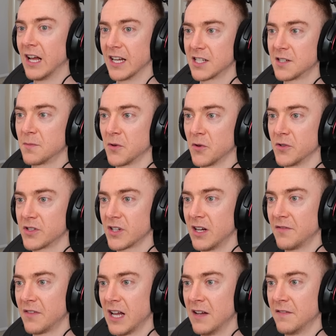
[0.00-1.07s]
exploits
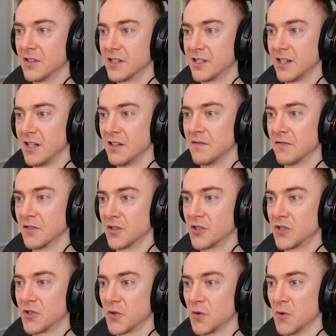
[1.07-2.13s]
I've ever seen for
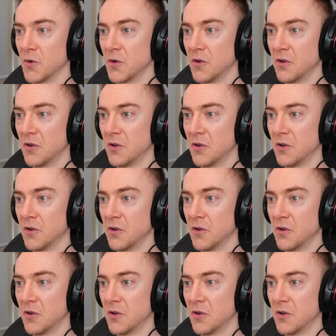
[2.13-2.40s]
sure.